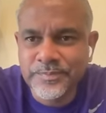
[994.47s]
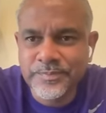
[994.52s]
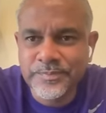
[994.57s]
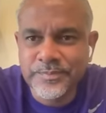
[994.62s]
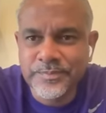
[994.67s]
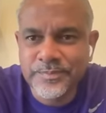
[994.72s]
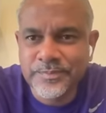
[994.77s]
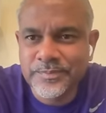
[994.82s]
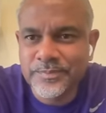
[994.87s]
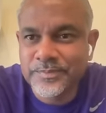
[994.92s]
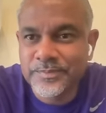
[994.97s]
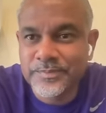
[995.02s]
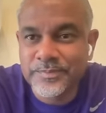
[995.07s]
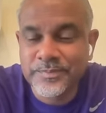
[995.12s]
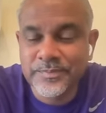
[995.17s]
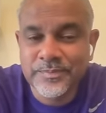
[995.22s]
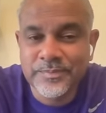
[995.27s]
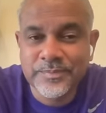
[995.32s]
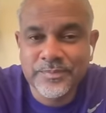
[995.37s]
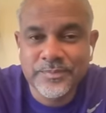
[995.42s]

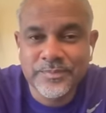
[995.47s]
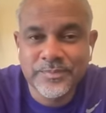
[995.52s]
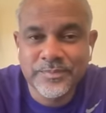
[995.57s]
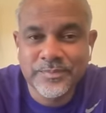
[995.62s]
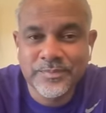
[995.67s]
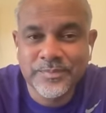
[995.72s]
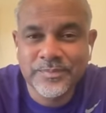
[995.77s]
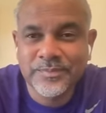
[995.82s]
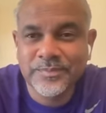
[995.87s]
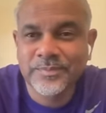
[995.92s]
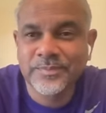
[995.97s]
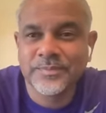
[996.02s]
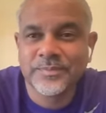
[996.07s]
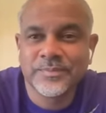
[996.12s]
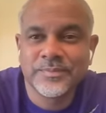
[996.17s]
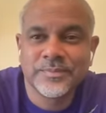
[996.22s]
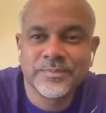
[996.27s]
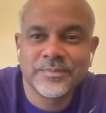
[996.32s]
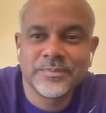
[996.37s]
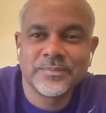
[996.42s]

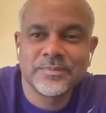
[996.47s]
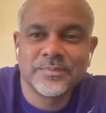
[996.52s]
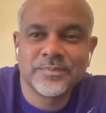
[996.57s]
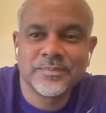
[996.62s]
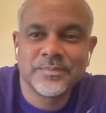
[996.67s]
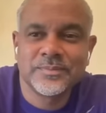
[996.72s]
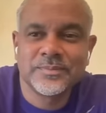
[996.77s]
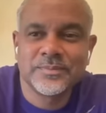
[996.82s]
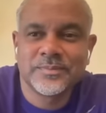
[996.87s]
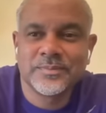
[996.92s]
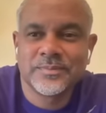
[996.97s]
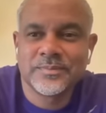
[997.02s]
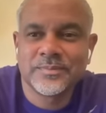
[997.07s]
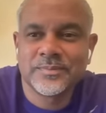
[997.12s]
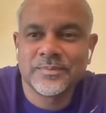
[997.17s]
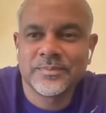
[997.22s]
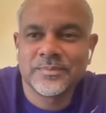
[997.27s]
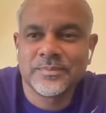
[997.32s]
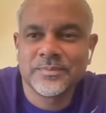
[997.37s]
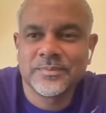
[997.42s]

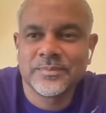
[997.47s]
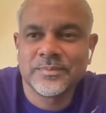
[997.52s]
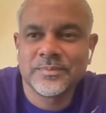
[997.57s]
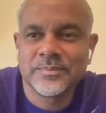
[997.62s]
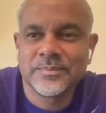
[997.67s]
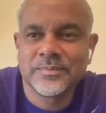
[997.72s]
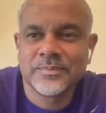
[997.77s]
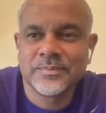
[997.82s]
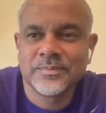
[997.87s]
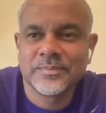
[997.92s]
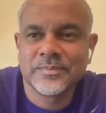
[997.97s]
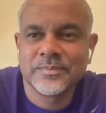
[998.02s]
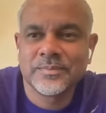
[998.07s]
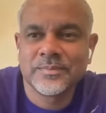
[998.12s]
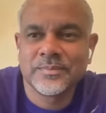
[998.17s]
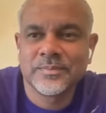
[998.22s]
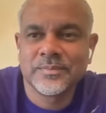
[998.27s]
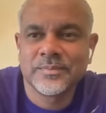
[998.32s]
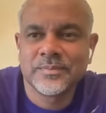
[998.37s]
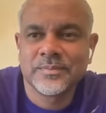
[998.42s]

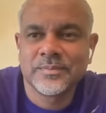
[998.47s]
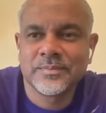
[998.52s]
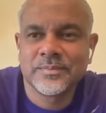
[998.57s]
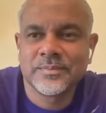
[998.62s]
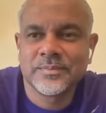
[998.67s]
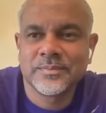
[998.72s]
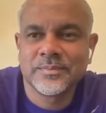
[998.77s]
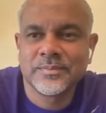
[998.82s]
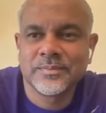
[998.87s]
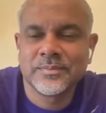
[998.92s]
[no speech]